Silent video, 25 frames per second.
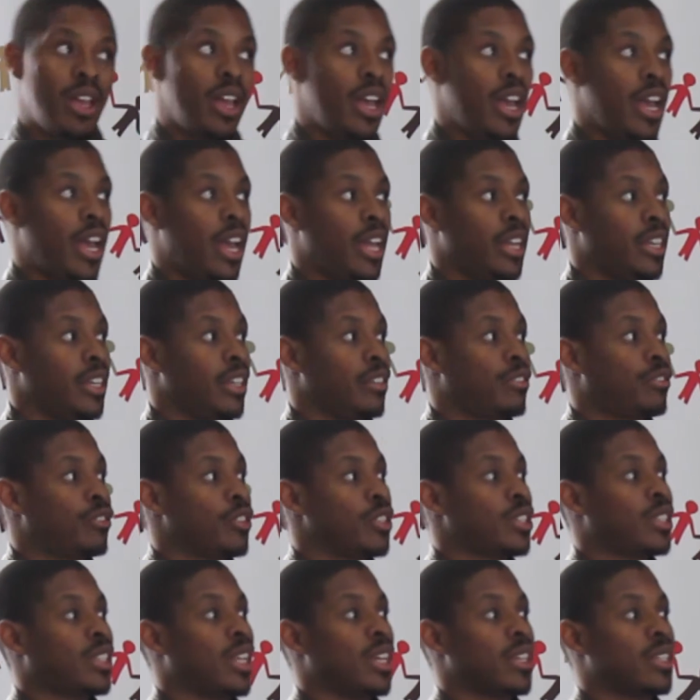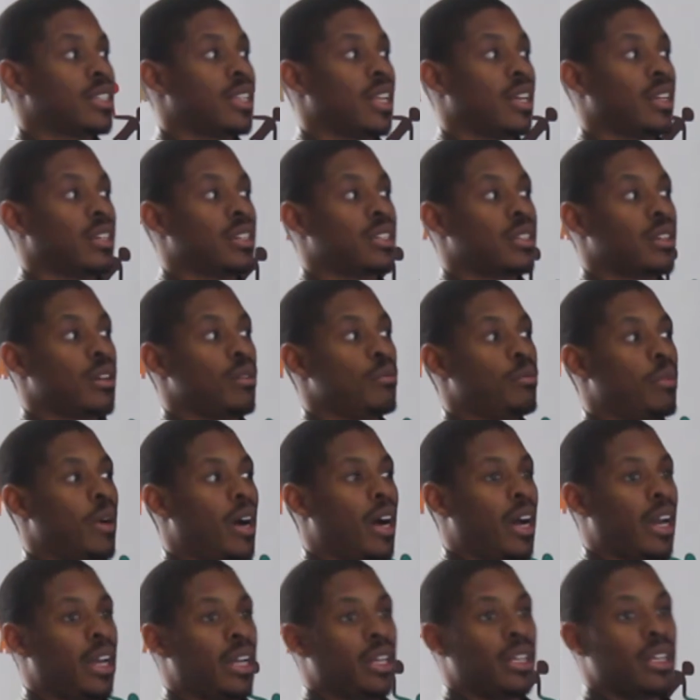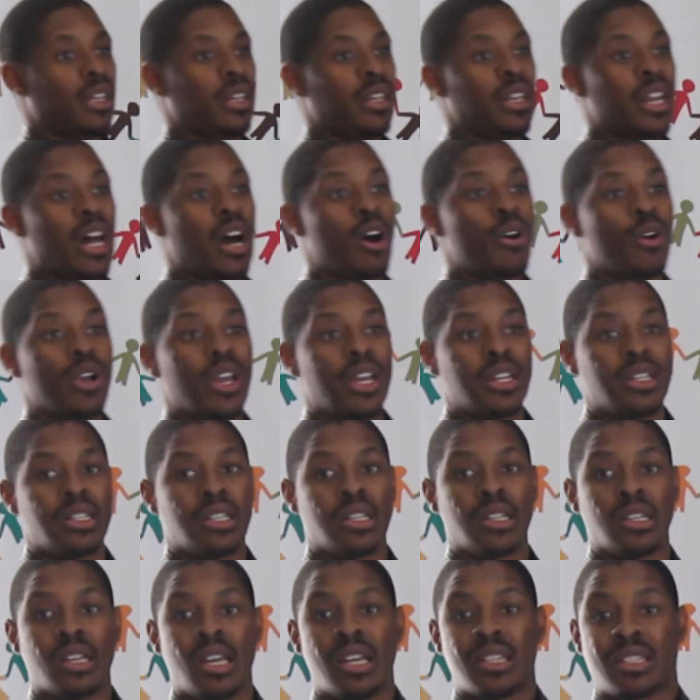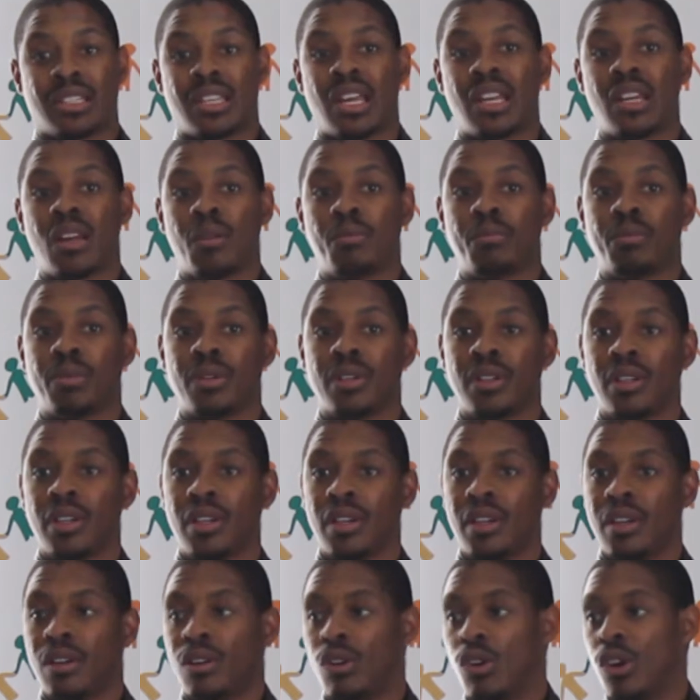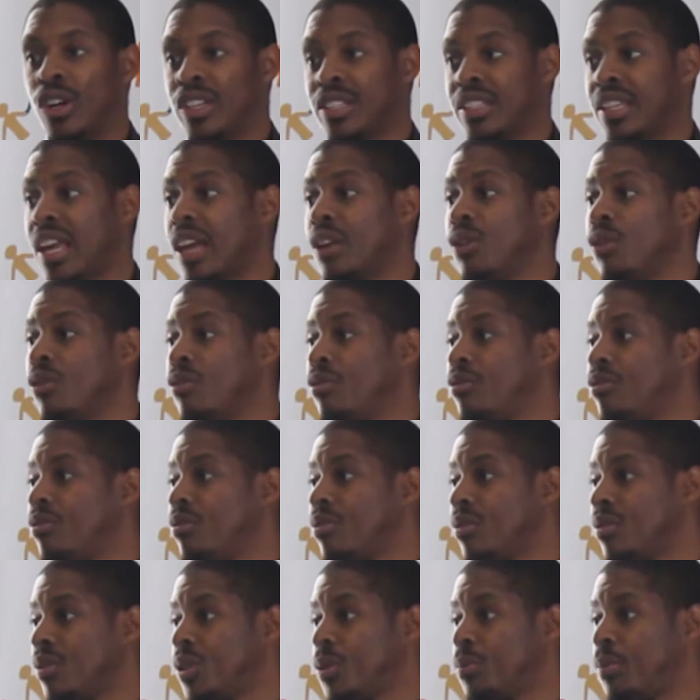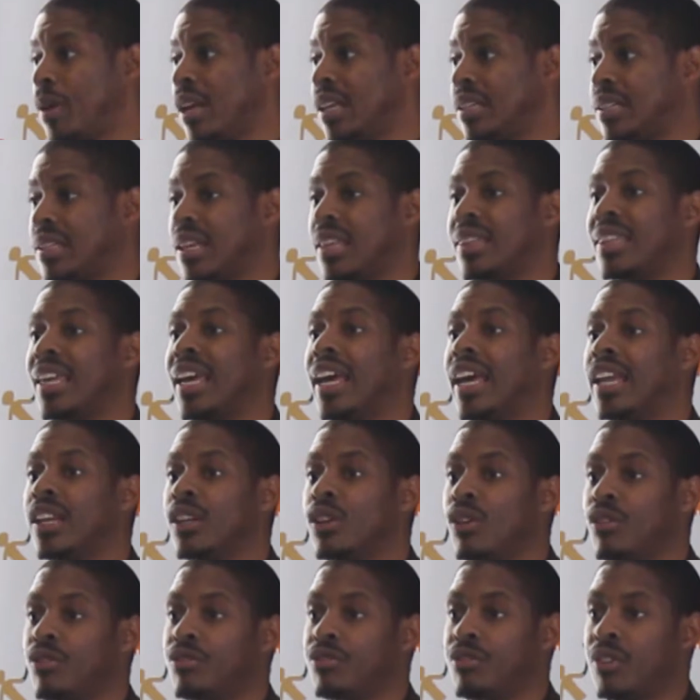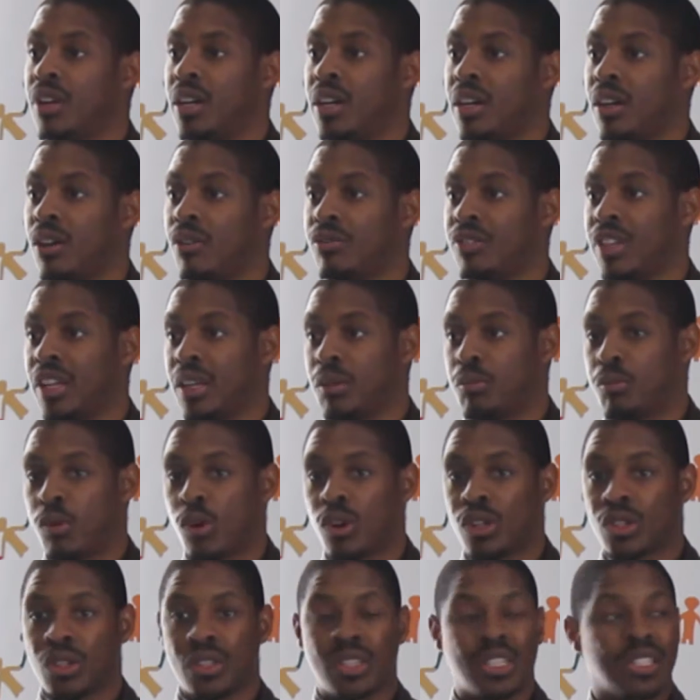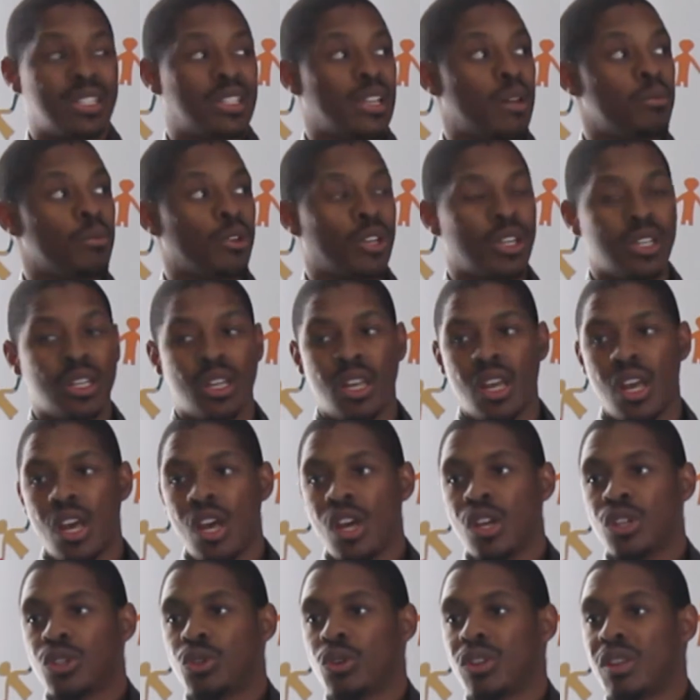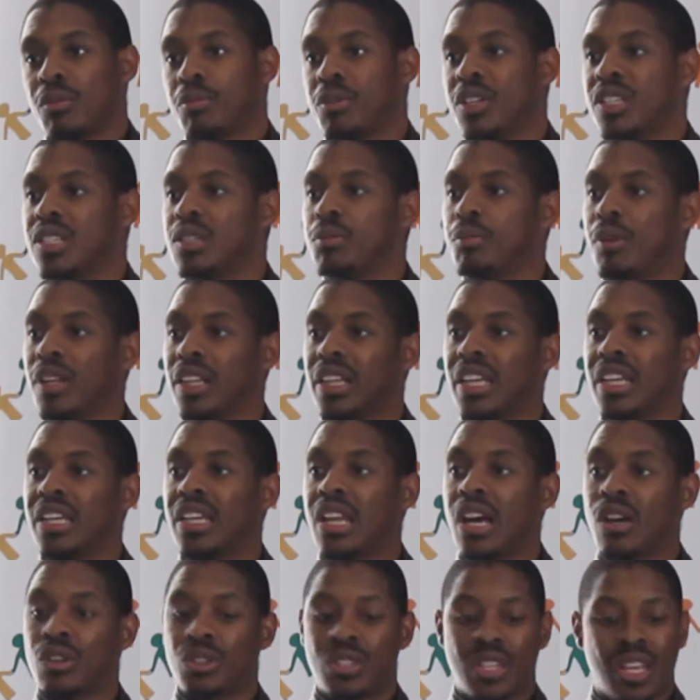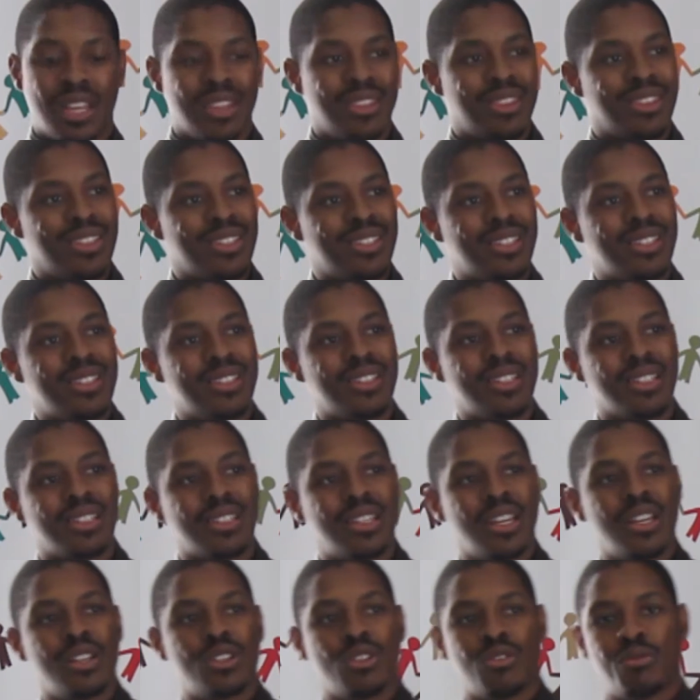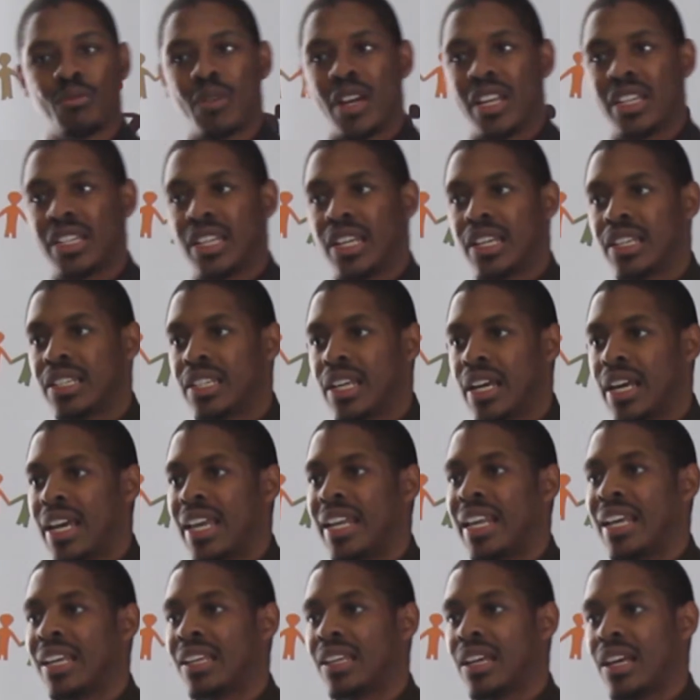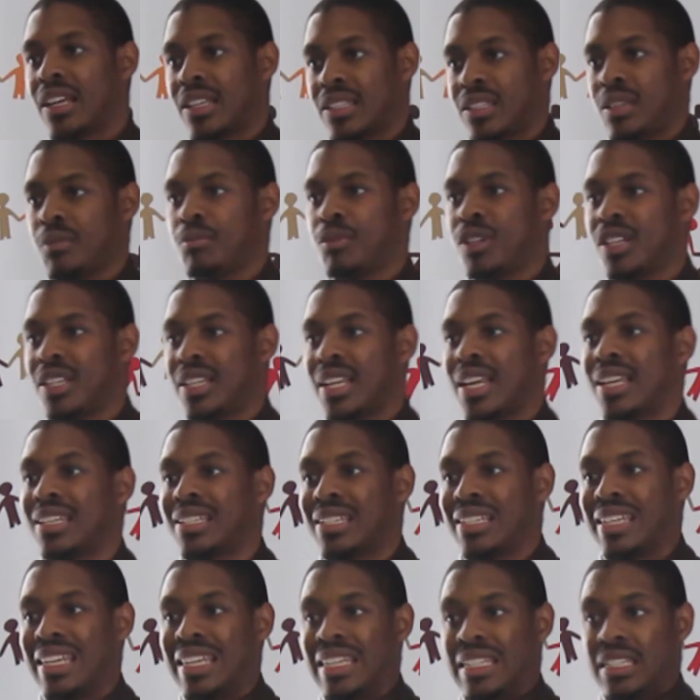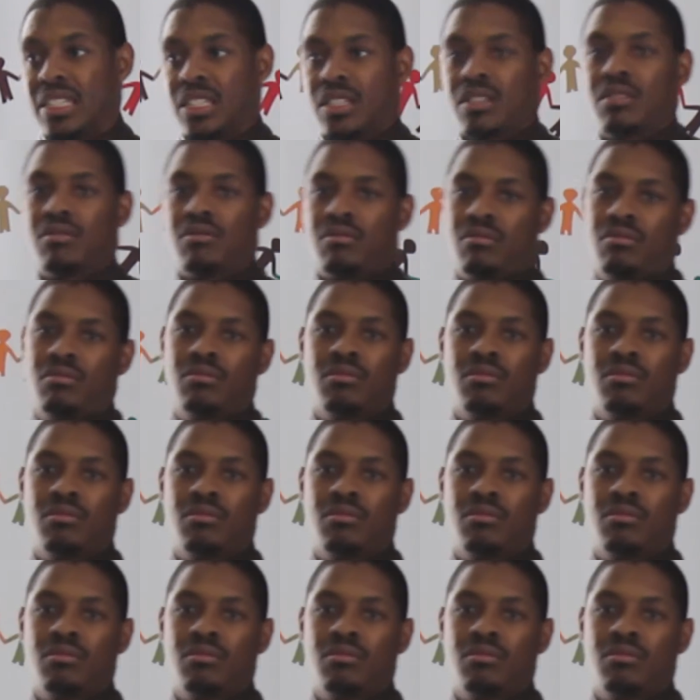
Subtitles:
And it first does that by now adding a sign-up or a sign-off space at the end of the report on the summary. So the principal can now say, this is the state of my data and I accept it as is.